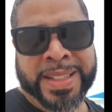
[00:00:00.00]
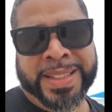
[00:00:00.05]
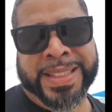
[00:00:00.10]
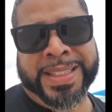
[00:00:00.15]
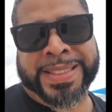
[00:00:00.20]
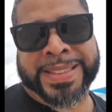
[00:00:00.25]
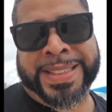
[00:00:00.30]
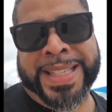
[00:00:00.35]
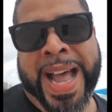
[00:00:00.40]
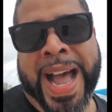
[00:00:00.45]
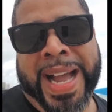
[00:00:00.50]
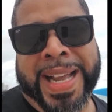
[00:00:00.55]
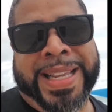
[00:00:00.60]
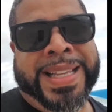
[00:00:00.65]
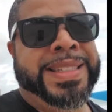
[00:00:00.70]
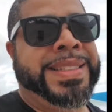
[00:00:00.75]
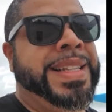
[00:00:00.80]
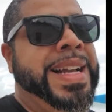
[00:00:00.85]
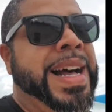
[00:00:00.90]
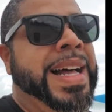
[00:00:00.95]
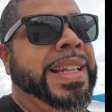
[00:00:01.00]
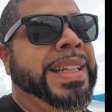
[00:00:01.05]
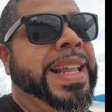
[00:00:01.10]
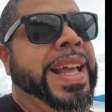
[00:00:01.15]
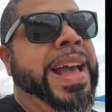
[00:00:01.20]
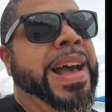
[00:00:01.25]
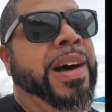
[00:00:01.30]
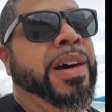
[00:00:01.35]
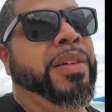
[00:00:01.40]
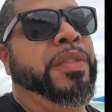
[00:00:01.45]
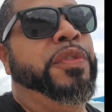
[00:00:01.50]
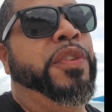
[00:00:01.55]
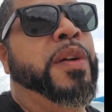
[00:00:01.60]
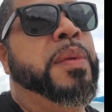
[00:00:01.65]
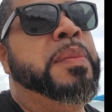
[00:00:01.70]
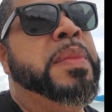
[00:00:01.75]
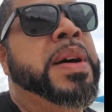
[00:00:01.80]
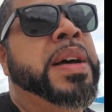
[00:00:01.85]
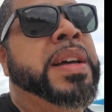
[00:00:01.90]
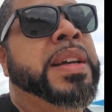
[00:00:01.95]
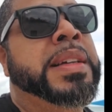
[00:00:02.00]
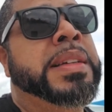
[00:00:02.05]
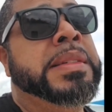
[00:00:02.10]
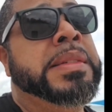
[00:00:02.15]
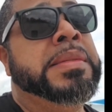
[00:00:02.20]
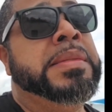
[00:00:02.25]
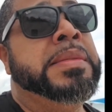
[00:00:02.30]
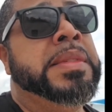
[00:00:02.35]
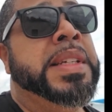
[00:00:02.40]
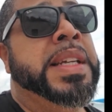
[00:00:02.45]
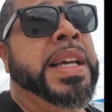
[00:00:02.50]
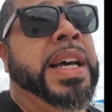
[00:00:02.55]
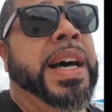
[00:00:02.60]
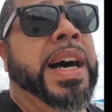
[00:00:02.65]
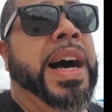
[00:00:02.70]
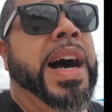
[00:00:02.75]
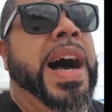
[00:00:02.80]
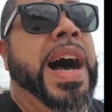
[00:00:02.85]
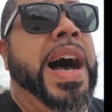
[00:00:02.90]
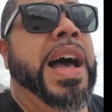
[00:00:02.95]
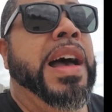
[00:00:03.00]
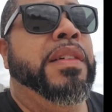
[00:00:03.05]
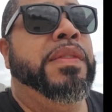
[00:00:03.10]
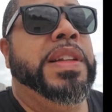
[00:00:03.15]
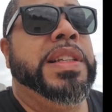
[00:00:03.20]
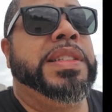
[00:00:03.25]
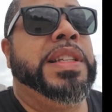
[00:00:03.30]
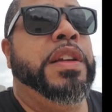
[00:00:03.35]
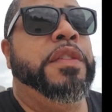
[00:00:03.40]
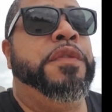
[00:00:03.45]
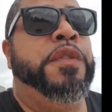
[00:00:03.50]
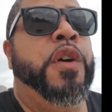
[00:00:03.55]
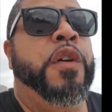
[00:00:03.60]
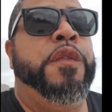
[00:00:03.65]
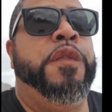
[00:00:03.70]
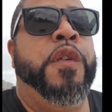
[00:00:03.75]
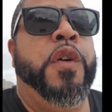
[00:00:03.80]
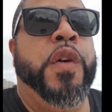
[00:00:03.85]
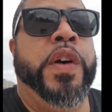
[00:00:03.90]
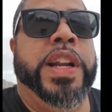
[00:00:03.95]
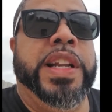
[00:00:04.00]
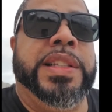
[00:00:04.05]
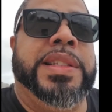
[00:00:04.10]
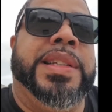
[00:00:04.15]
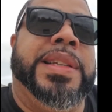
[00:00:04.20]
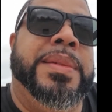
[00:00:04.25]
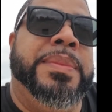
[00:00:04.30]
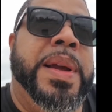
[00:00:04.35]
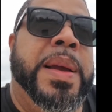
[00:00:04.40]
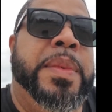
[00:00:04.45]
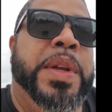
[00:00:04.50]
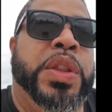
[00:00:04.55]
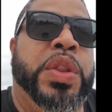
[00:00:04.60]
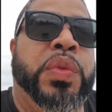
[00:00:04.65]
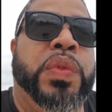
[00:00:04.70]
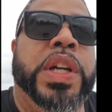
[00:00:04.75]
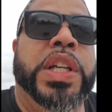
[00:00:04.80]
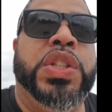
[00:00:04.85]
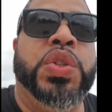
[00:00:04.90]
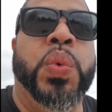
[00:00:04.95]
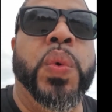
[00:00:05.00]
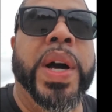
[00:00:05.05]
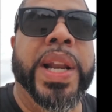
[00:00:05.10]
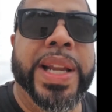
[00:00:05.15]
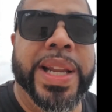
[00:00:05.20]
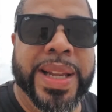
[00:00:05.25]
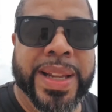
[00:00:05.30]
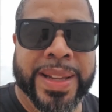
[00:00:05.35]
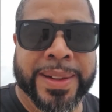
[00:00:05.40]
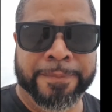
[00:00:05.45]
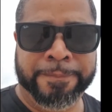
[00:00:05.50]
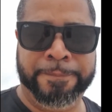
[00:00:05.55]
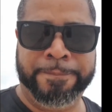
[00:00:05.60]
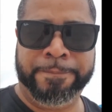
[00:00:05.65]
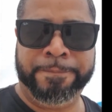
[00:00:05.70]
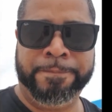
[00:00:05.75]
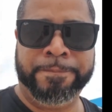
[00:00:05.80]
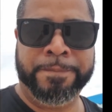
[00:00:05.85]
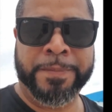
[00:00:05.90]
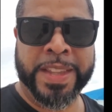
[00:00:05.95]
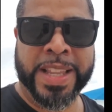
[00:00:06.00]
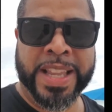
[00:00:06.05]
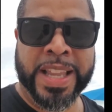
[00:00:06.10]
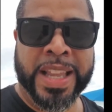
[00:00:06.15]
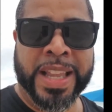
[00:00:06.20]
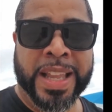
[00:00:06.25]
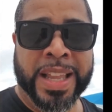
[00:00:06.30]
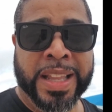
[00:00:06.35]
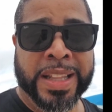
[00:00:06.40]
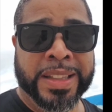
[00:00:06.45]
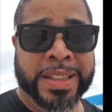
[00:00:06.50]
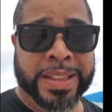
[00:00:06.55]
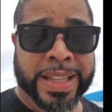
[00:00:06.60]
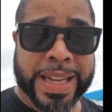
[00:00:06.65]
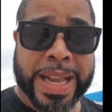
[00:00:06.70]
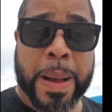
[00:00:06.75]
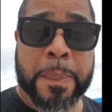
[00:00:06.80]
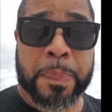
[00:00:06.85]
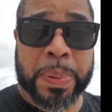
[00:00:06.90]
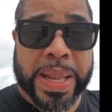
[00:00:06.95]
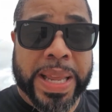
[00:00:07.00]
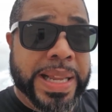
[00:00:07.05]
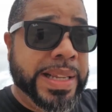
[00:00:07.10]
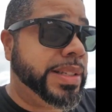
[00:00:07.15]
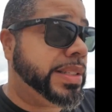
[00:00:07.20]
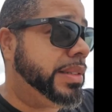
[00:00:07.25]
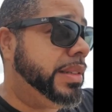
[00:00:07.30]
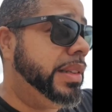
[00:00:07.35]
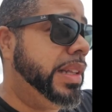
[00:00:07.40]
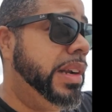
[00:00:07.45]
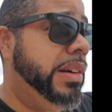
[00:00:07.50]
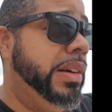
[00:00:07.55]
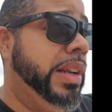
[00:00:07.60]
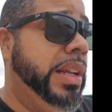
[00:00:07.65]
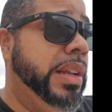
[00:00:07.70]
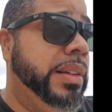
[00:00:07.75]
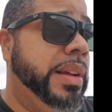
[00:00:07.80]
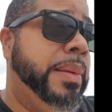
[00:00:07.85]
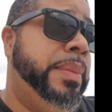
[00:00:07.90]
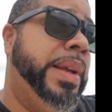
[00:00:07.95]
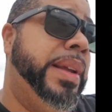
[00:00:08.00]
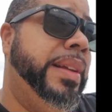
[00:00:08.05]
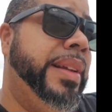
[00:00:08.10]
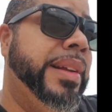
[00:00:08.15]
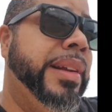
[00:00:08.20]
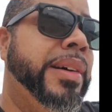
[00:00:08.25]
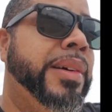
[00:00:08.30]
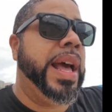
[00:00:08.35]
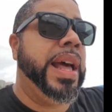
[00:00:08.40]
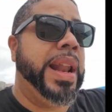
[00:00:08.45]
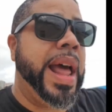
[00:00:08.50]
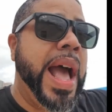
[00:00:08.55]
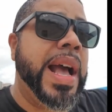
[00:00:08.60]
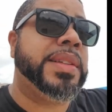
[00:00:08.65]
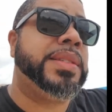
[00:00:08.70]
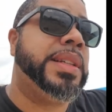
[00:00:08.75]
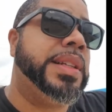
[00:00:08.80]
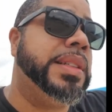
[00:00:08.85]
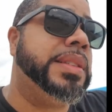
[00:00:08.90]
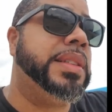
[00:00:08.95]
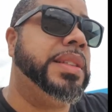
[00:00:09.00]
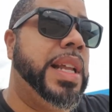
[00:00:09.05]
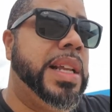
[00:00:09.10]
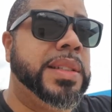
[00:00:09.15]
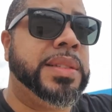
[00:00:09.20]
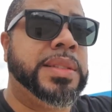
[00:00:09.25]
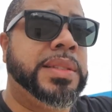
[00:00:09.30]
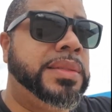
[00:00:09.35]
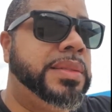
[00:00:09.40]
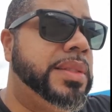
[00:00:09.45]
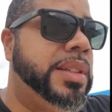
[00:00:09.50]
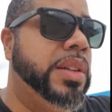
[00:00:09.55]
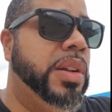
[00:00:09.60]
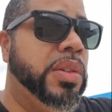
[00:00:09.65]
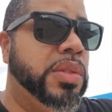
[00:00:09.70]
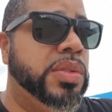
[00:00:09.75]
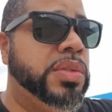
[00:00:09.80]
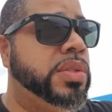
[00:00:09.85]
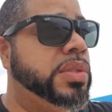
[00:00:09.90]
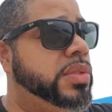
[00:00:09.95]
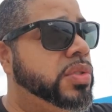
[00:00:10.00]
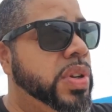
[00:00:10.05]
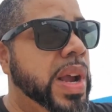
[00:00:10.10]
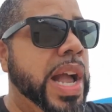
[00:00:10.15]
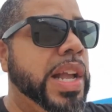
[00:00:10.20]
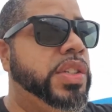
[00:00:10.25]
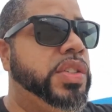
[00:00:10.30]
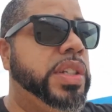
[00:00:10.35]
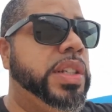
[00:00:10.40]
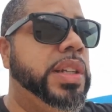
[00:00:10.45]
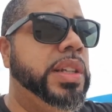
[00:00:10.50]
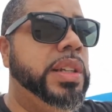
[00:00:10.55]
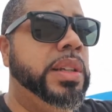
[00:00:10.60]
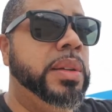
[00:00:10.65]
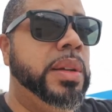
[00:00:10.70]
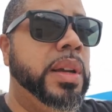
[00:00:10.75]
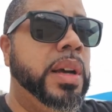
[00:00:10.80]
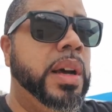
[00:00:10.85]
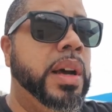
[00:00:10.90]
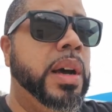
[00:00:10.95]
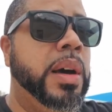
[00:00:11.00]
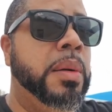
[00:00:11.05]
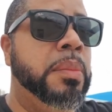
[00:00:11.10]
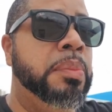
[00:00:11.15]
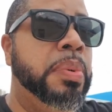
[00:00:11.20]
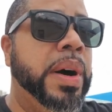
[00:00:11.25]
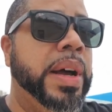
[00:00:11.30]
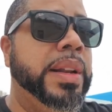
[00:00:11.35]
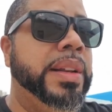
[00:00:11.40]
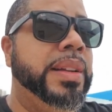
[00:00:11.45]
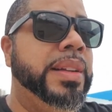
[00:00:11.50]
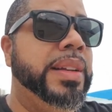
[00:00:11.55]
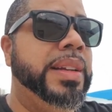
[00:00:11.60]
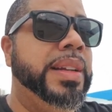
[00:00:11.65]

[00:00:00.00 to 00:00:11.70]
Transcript: The stock has gone down from a high of let's say 440 to maybe 320. They got planes literally, I mean, you know, had accidents and that's, you know, tragedy. Uh, but